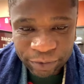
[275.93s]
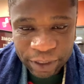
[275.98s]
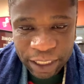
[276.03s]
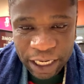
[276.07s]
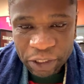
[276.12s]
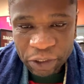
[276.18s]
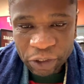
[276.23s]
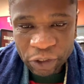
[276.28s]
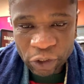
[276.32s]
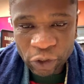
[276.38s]

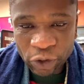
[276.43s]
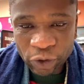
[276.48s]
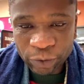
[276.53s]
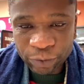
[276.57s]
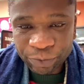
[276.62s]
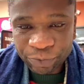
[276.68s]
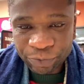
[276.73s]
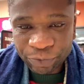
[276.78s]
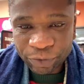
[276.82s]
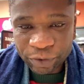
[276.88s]
don't know.
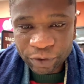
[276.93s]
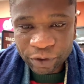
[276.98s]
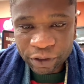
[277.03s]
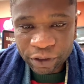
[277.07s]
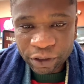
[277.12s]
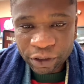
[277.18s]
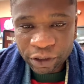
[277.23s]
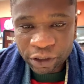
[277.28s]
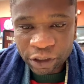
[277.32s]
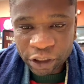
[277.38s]

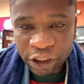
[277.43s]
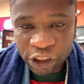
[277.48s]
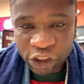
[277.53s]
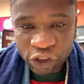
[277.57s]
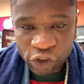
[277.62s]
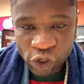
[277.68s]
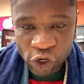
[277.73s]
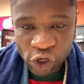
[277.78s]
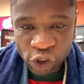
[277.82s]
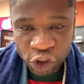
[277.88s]
The
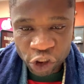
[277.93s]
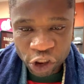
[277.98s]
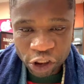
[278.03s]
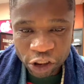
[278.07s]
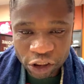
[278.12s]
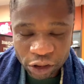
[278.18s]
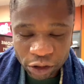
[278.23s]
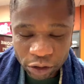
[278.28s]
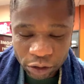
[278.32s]
Trojan,